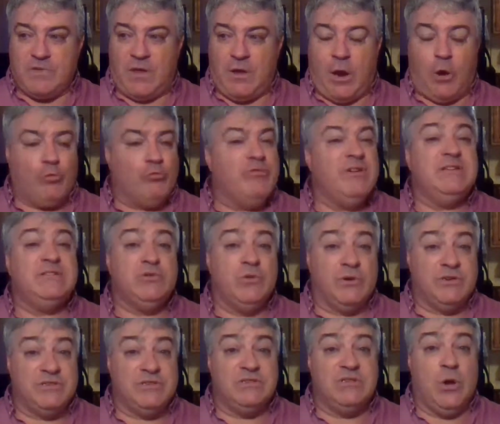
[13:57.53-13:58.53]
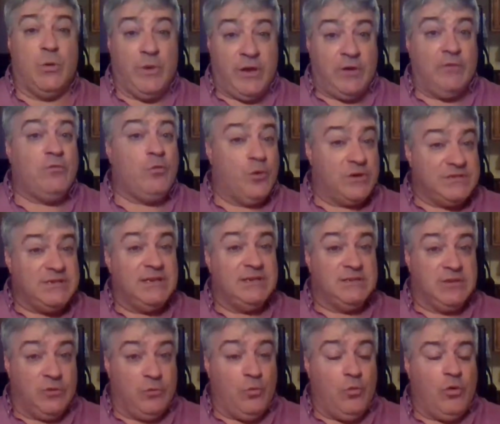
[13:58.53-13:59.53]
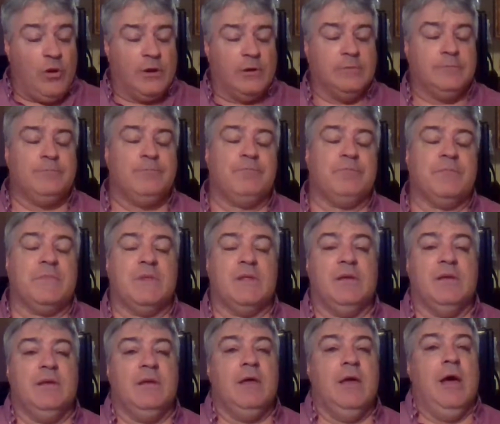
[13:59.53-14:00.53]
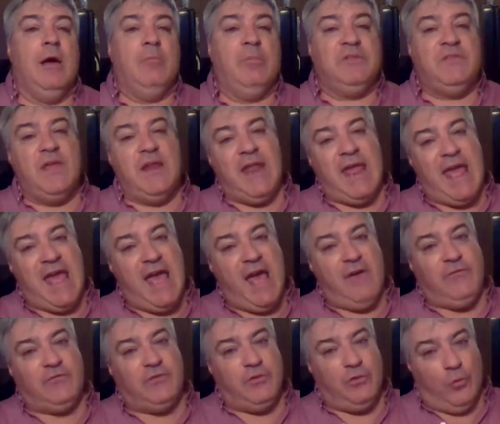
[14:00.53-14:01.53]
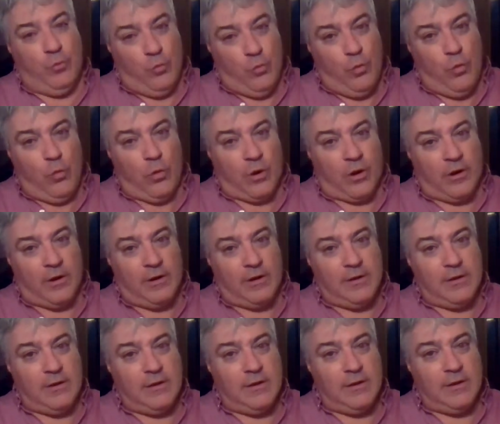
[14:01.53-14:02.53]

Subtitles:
our resources going, of course, into the war. But then after the war,